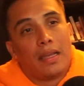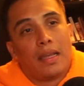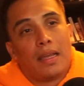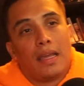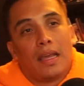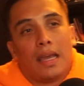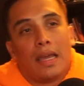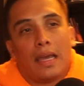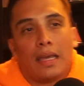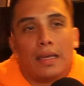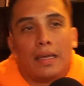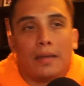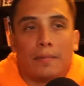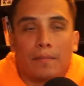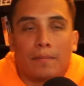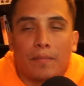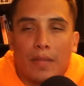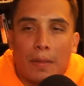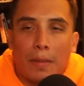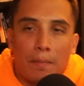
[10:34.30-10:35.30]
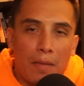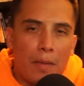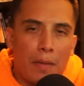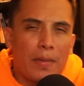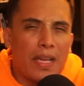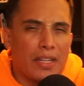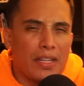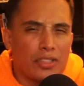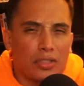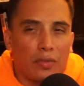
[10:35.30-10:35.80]
And
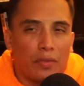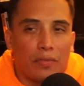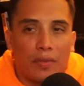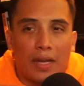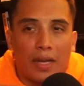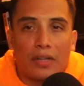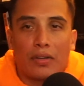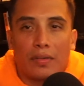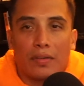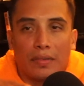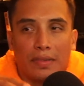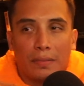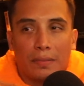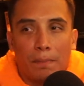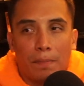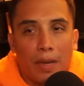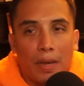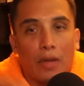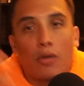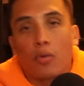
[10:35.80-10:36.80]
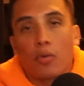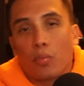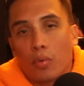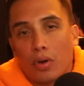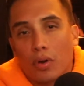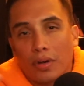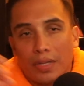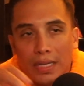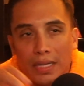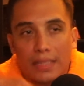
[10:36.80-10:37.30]
maybe I should find a better
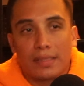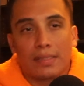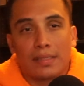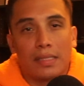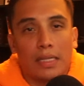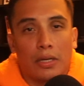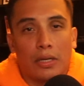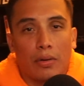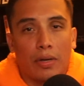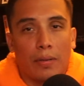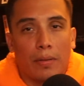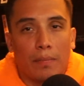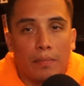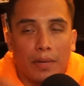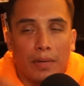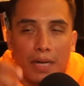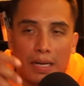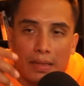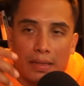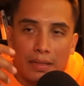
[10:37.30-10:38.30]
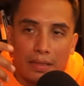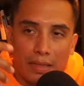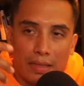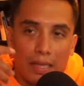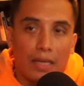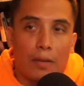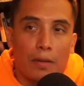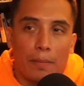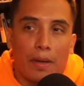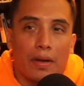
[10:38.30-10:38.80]
word than secret, but I
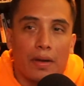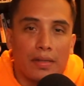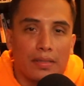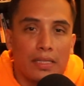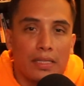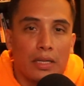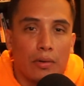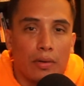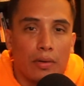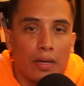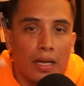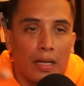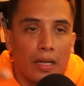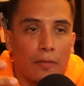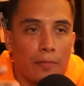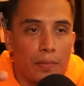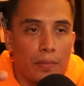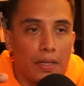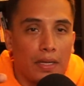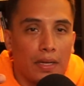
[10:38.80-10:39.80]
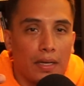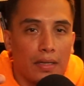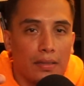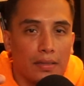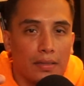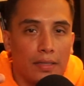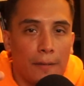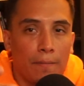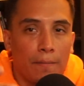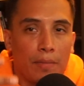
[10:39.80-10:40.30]
think about a secret life
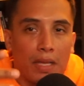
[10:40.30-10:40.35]
because